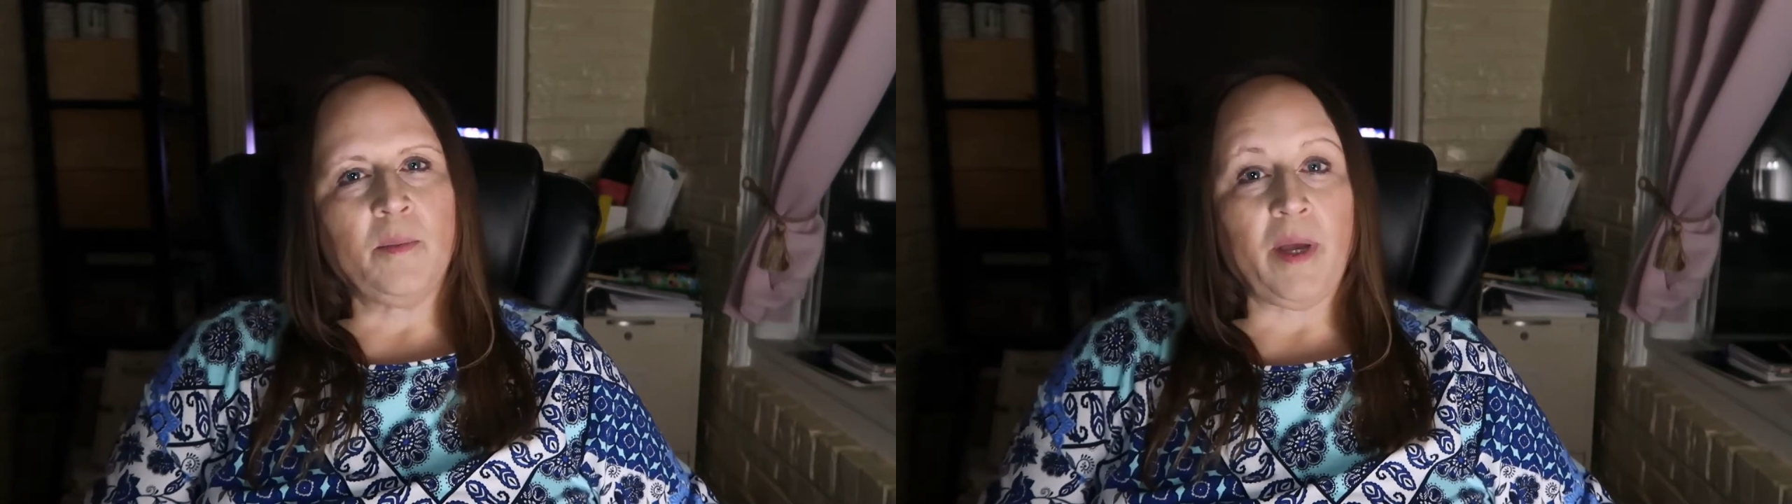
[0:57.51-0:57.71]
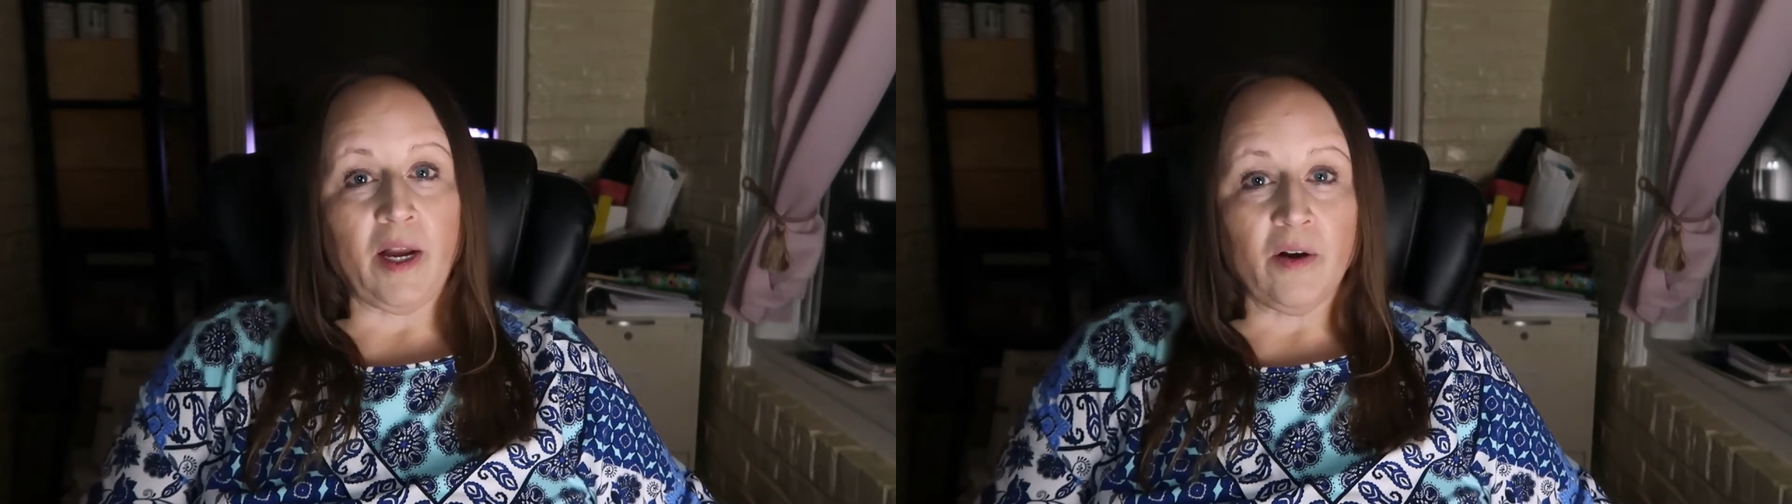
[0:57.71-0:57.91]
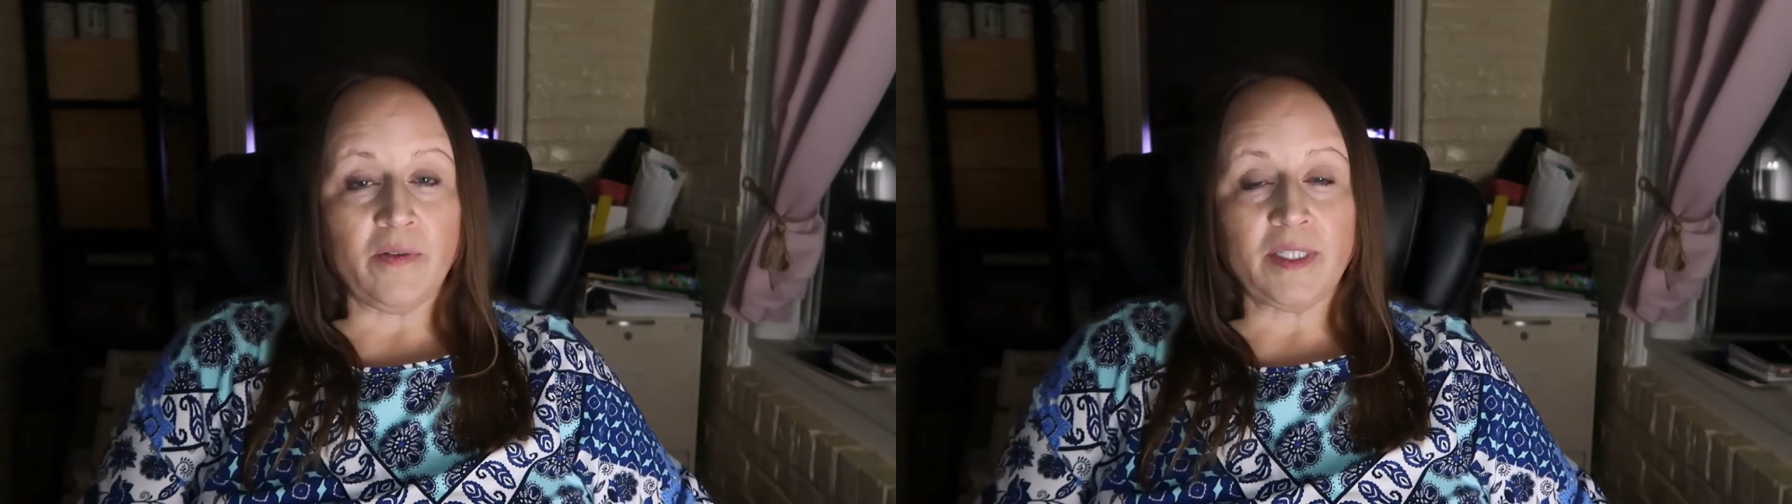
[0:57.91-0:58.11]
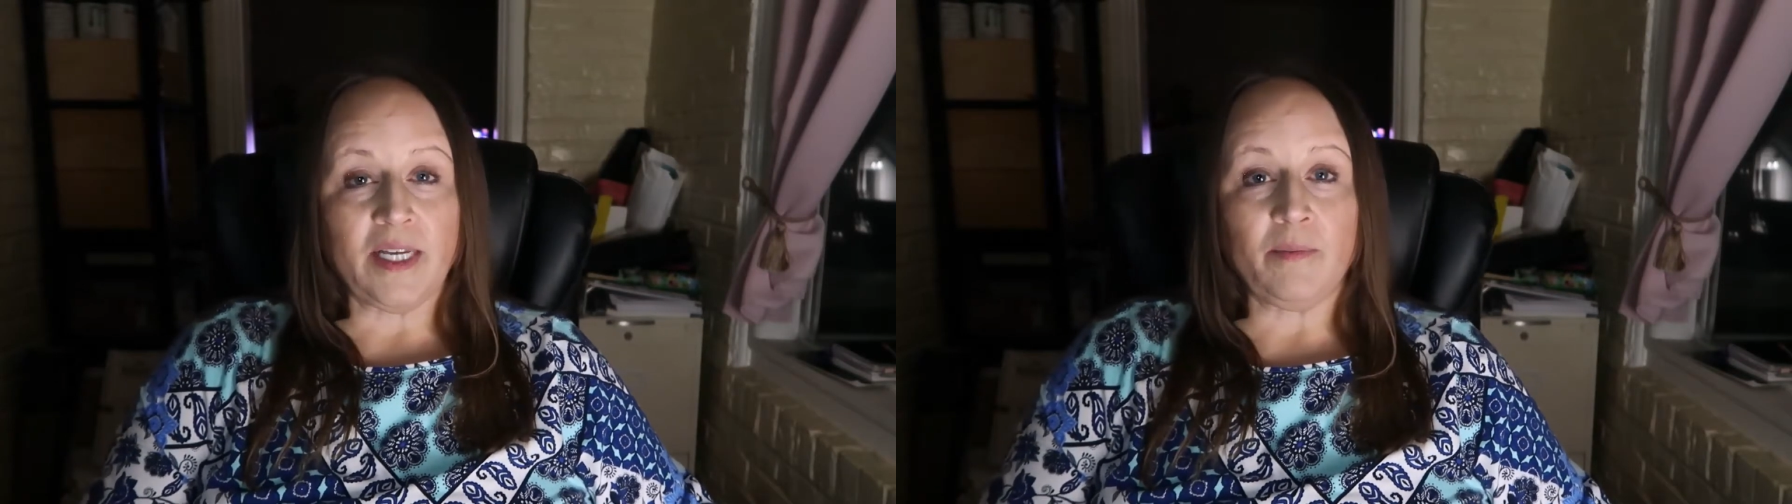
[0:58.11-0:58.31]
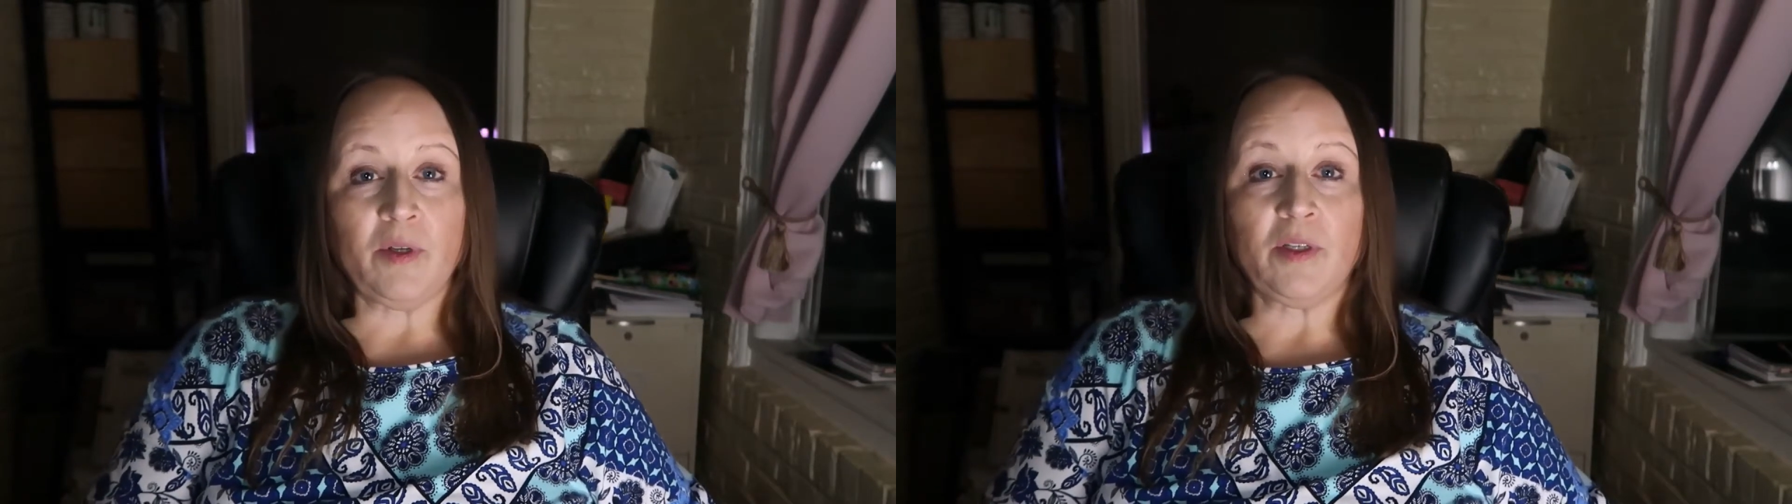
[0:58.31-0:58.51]
pair of
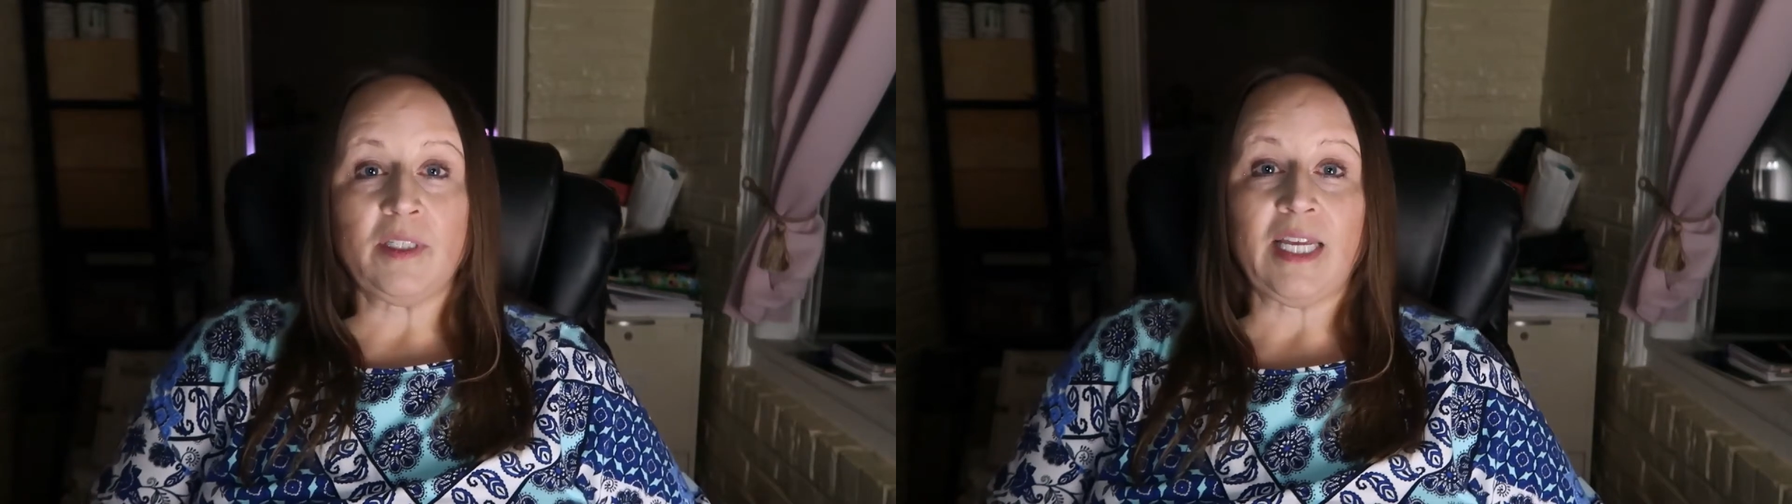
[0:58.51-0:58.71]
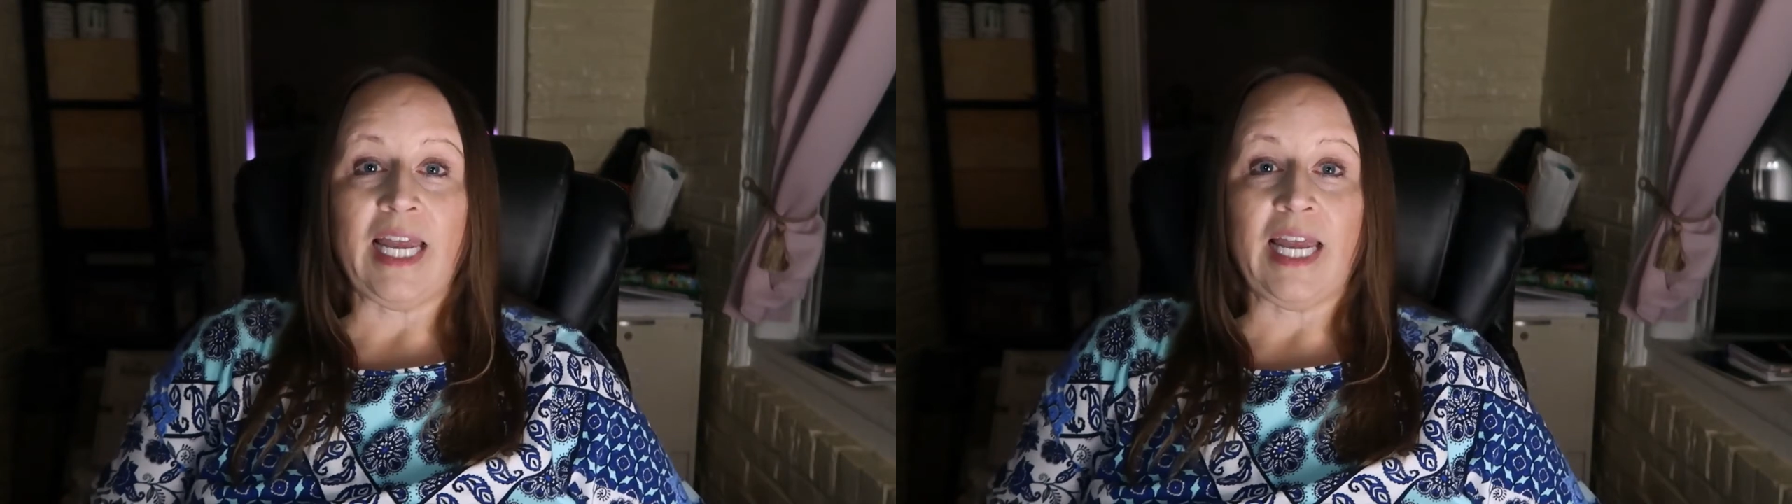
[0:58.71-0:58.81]
samples